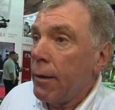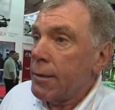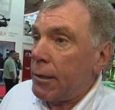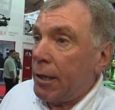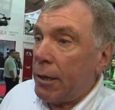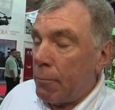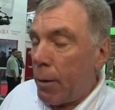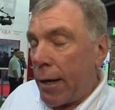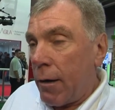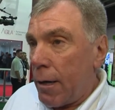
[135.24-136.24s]
So you can
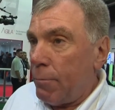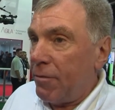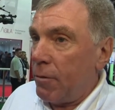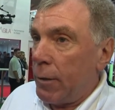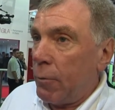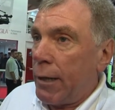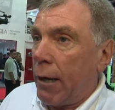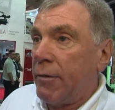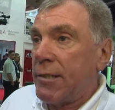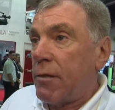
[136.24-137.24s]
buy a high performing
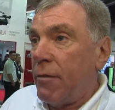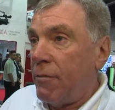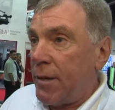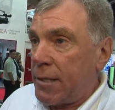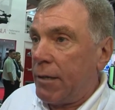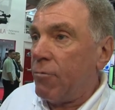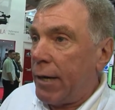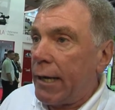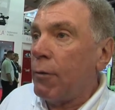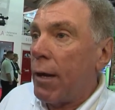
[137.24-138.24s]
window. If it's not fitted
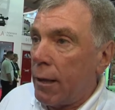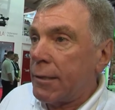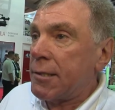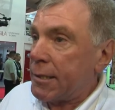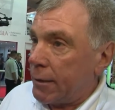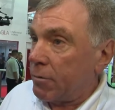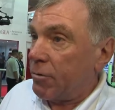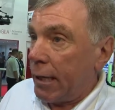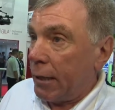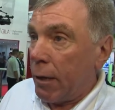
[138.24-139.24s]
really well and sealed
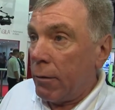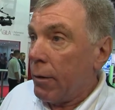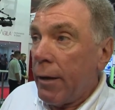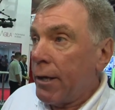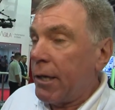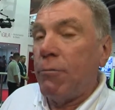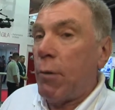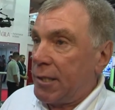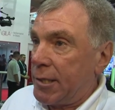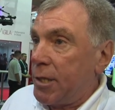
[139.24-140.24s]
really well, you've
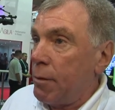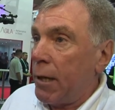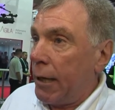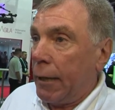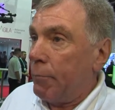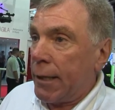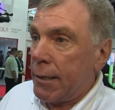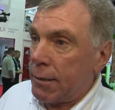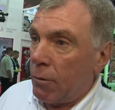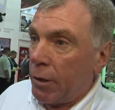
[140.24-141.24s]
wasted your money
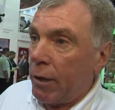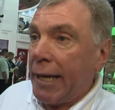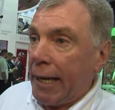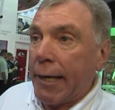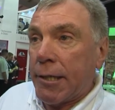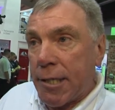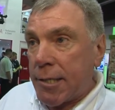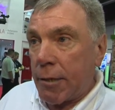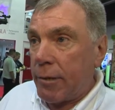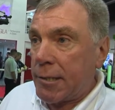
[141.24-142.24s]
because all your heat energy is
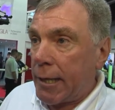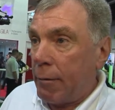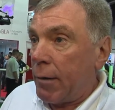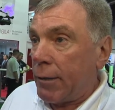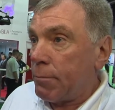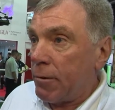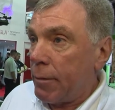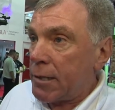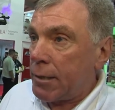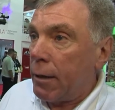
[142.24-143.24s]
going to escape around the
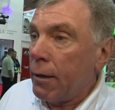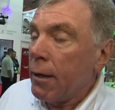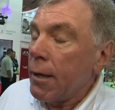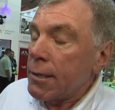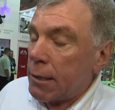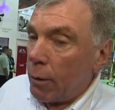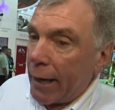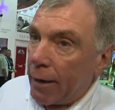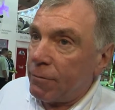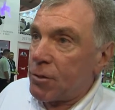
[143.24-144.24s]
perimeter. So we
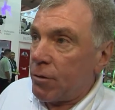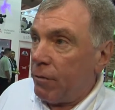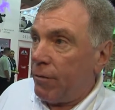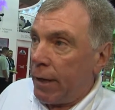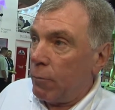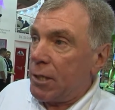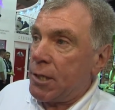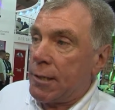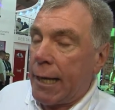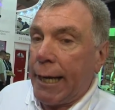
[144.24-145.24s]
have TrueFit, which
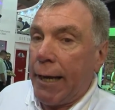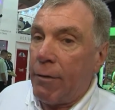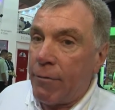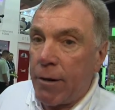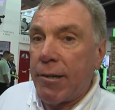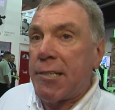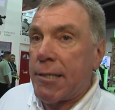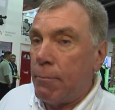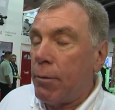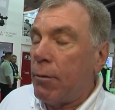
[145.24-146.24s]
is a, a very
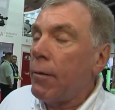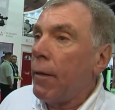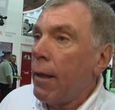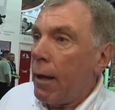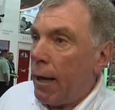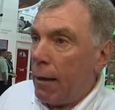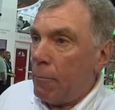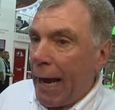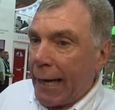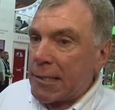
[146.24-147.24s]
simple um,
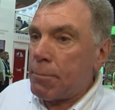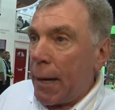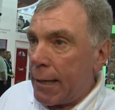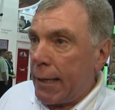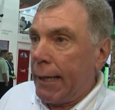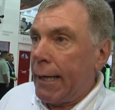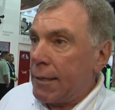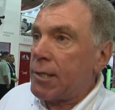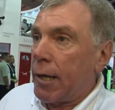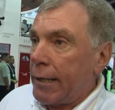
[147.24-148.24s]
expanding
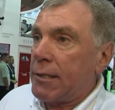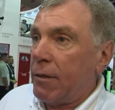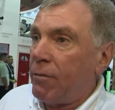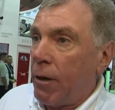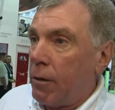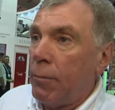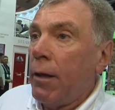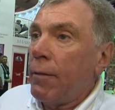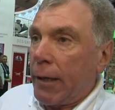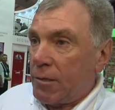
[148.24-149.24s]
insulating foam
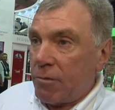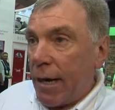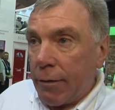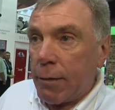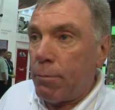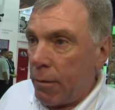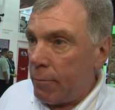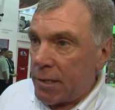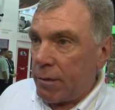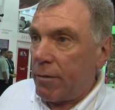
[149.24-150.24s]
that goes around the
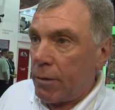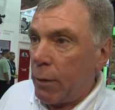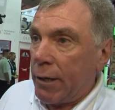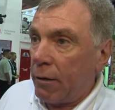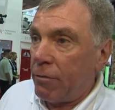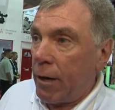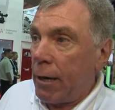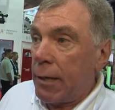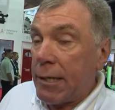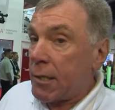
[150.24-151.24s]
perimeter of the window
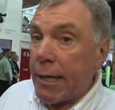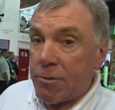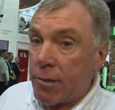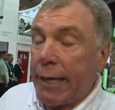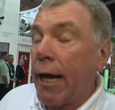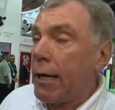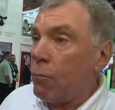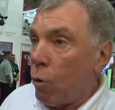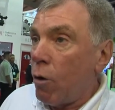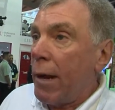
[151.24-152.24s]
frame and is literally a
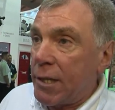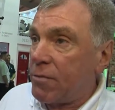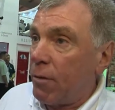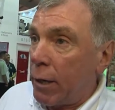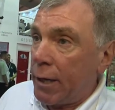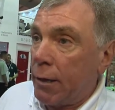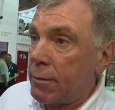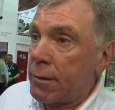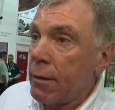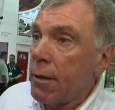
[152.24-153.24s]
warm edge for
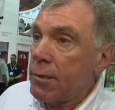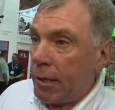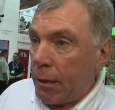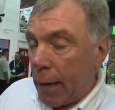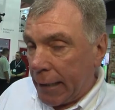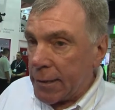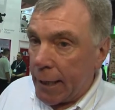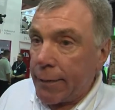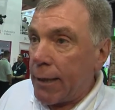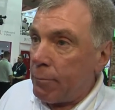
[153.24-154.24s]
windows. So you
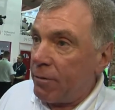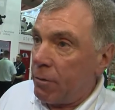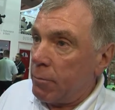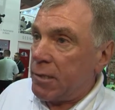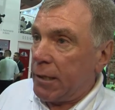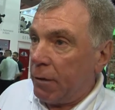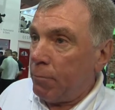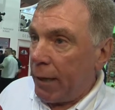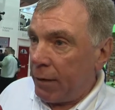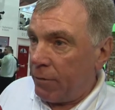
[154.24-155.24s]
maintain that performance that you've
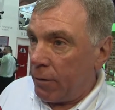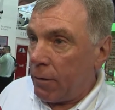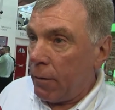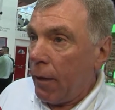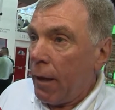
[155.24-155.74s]
paid for.